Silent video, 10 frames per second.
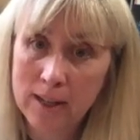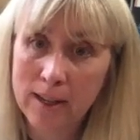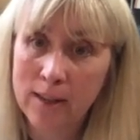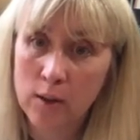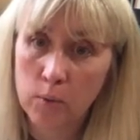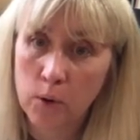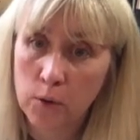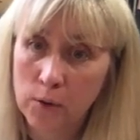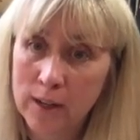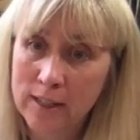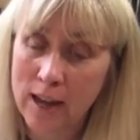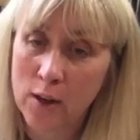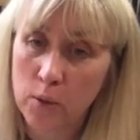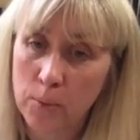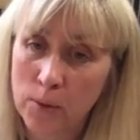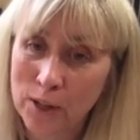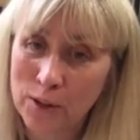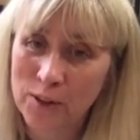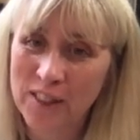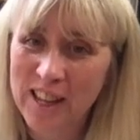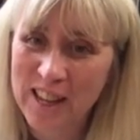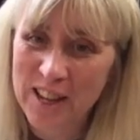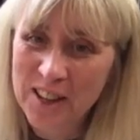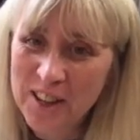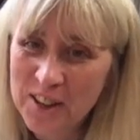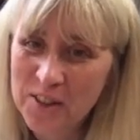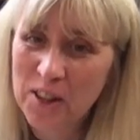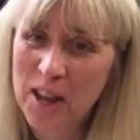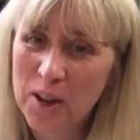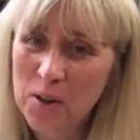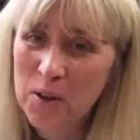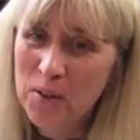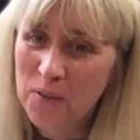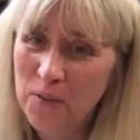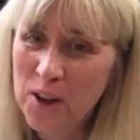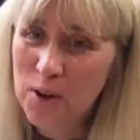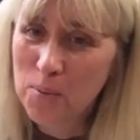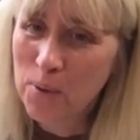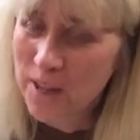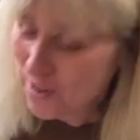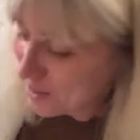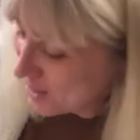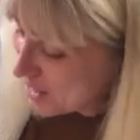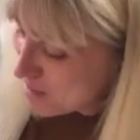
in the rotary dial pointer thingy. You like finger pointer thingy